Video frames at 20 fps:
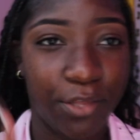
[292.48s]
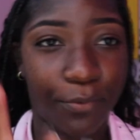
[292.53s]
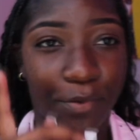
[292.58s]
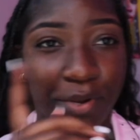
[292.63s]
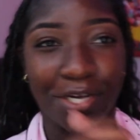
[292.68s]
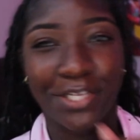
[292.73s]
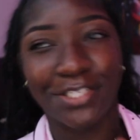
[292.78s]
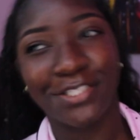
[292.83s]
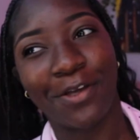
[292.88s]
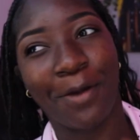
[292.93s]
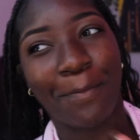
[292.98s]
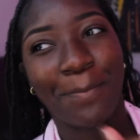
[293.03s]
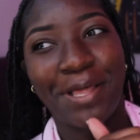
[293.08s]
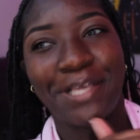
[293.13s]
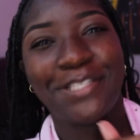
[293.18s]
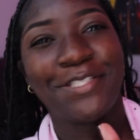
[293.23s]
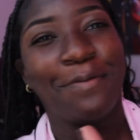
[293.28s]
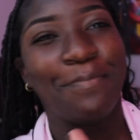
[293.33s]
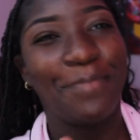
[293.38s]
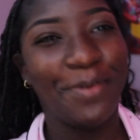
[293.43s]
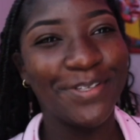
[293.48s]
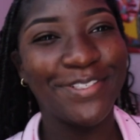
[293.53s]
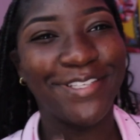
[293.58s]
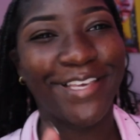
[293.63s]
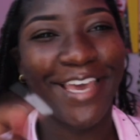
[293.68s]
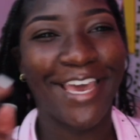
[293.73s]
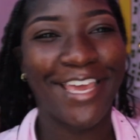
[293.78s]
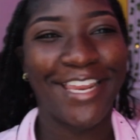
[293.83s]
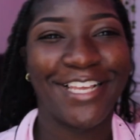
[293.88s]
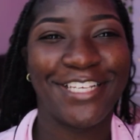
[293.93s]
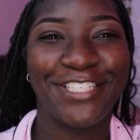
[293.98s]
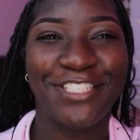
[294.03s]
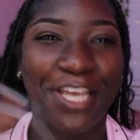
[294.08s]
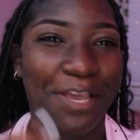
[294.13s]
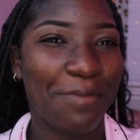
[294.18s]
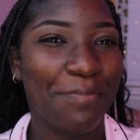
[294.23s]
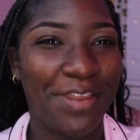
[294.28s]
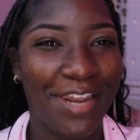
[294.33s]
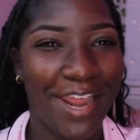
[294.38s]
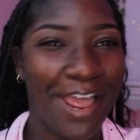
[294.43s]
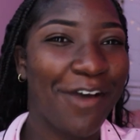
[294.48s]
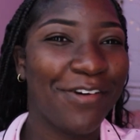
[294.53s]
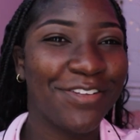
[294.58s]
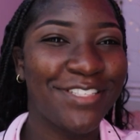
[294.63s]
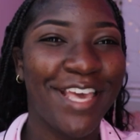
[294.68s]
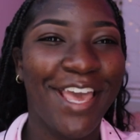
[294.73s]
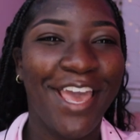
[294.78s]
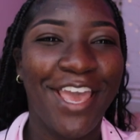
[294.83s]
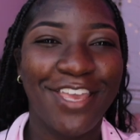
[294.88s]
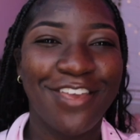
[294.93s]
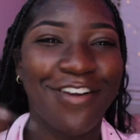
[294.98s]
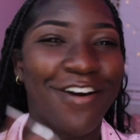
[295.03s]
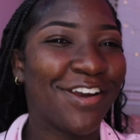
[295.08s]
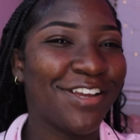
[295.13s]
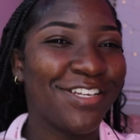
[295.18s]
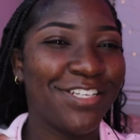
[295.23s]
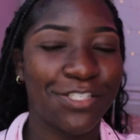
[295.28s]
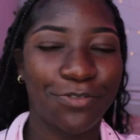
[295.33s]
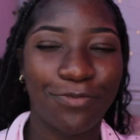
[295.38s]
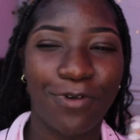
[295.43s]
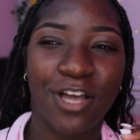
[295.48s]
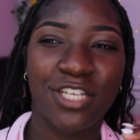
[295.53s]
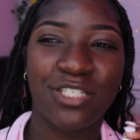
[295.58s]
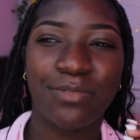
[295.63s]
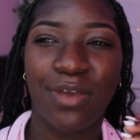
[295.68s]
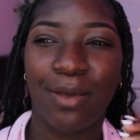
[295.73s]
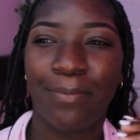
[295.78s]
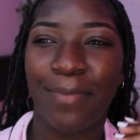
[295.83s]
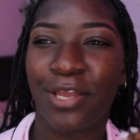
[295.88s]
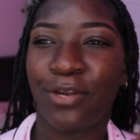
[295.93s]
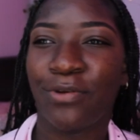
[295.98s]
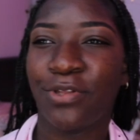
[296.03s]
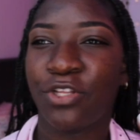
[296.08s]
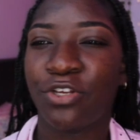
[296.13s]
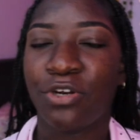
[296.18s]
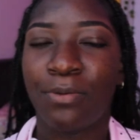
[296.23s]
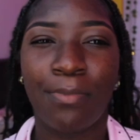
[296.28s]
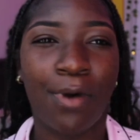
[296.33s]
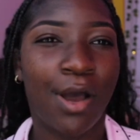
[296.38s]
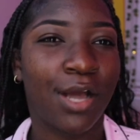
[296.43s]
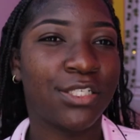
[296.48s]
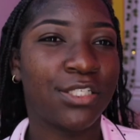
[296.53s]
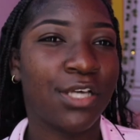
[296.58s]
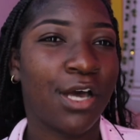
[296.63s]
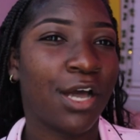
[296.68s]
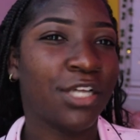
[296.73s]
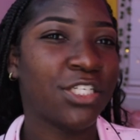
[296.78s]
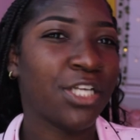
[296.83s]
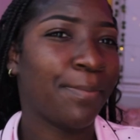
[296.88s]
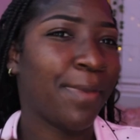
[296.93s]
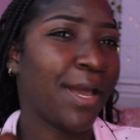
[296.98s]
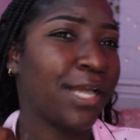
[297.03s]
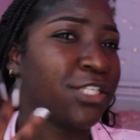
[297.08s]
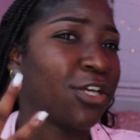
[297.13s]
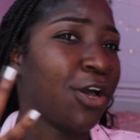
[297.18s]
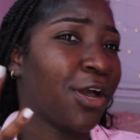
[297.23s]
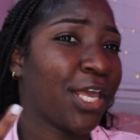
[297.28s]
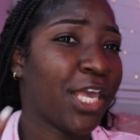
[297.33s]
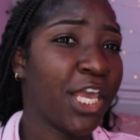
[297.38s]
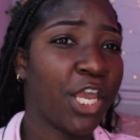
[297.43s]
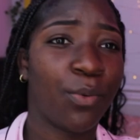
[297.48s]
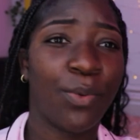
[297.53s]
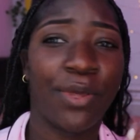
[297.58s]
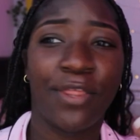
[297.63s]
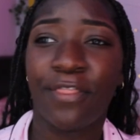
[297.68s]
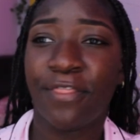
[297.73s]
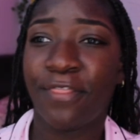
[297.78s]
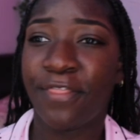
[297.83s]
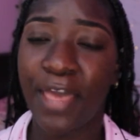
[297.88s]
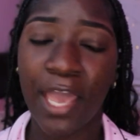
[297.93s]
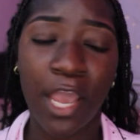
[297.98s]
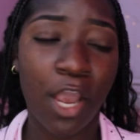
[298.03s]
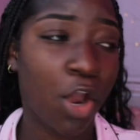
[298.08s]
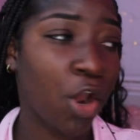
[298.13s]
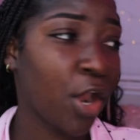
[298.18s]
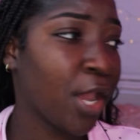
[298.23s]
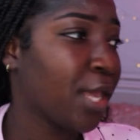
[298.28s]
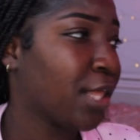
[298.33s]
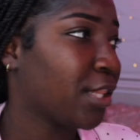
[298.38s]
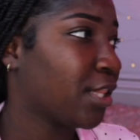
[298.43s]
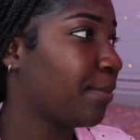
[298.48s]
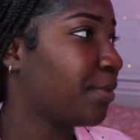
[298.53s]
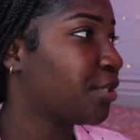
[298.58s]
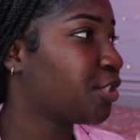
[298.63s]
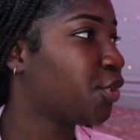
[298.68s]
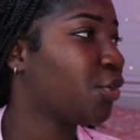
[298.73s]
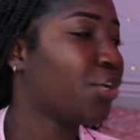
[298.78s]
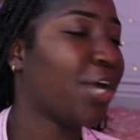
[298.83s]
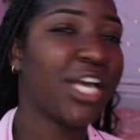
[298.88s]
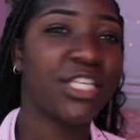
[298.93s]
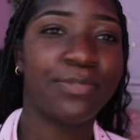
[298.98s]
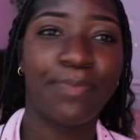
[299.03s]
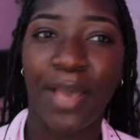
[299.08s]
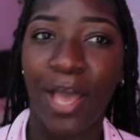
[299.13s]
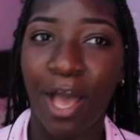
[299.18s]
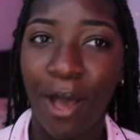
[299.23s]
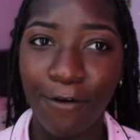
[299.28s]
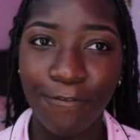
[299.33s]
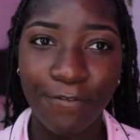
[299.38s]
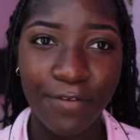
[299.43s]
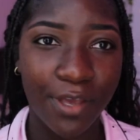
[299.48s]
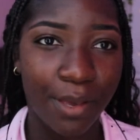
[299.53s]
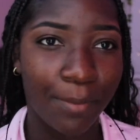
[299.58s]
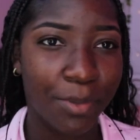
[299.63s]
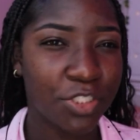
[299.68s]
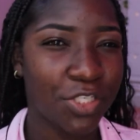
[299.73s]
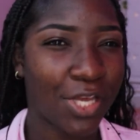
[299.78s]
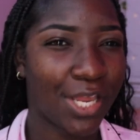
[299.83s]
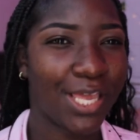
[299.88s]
then we're gonna start playing some music and it's jamming out. Y'all can just watch me. I might do a little montage. I might talk here and there. I'm gonna show you guys my outfit. I'm gonna try